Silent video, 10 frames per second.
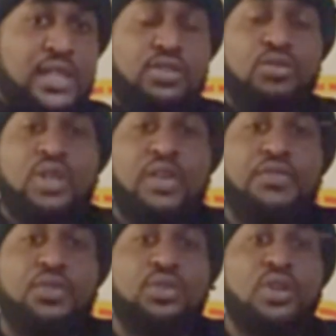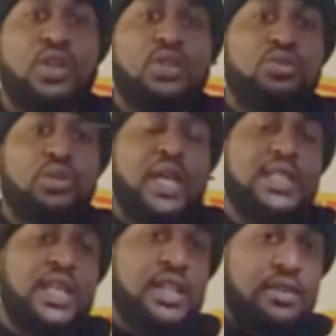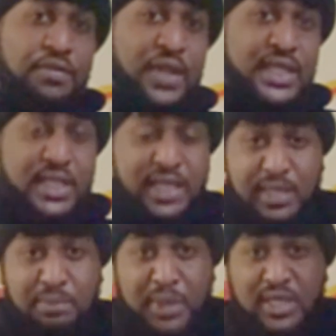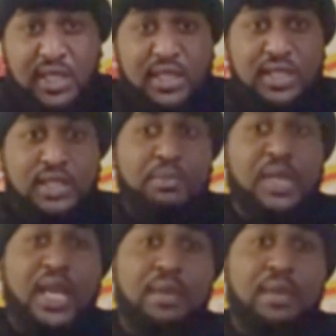So therefore you guys can invest in this business to be